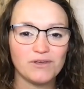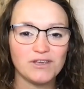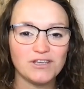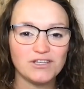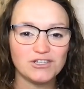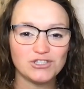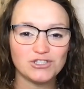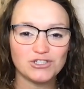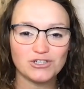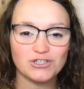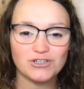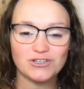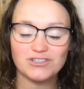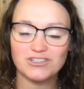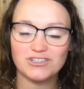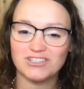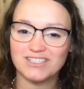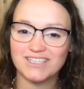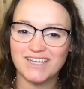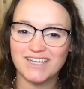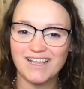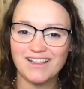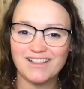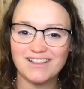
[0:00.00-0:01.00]
Be sure
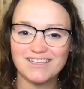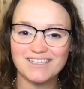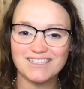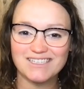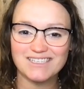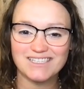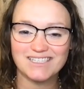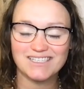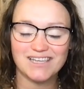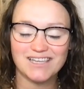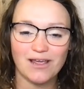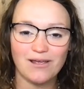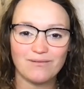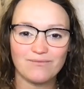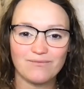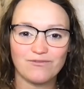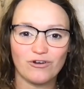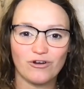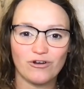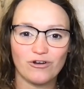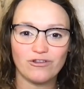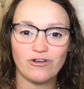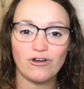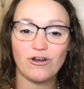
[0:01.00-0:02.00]
to take this a step
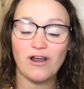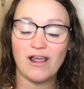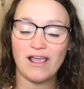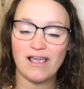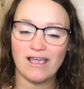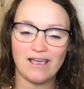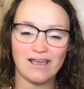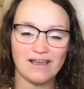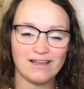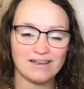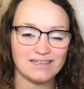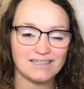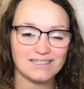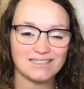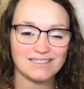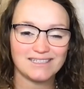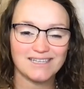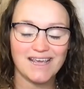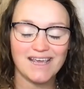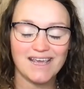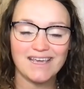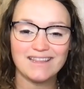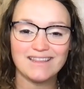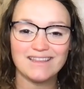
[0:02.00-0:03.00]
further and
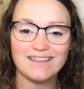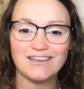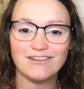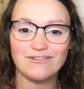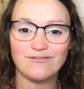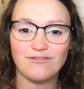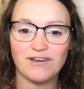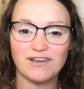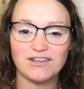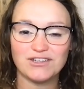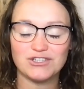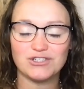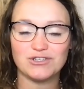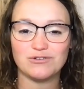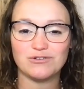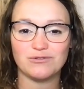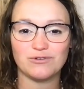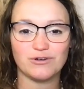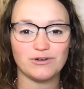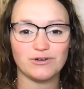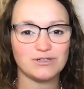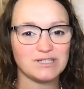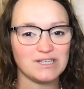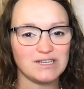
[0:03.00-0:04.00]
take the advice
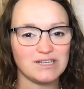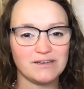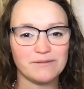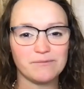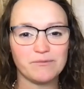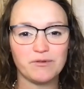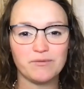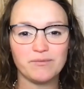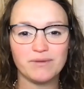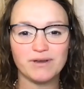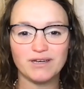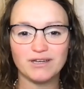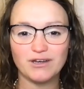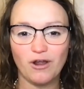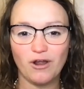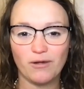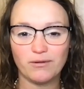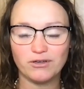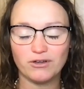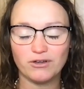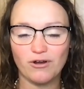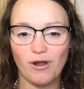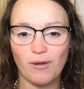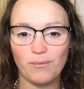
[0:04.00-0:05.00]
you learned and implement it
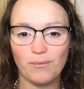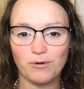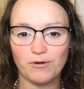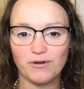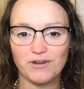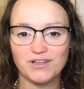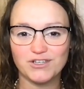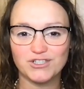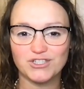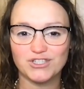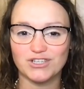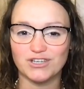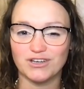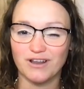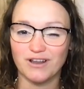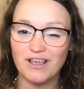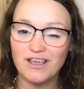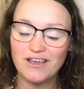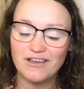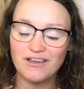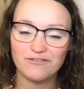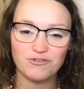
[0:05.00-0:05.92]
on your operation.